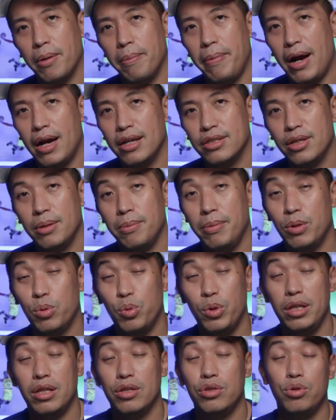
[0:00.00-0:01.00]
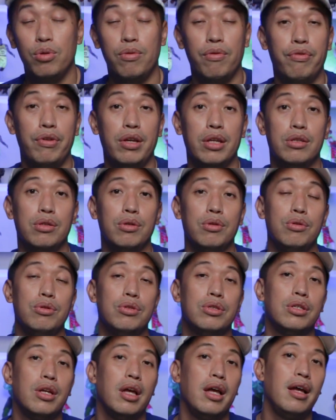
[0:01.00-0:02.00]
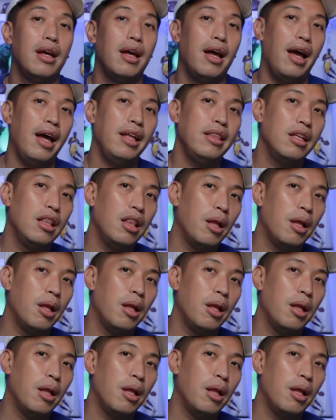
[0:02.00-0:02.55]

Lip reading: comparison between the Zoom Freak 2s and the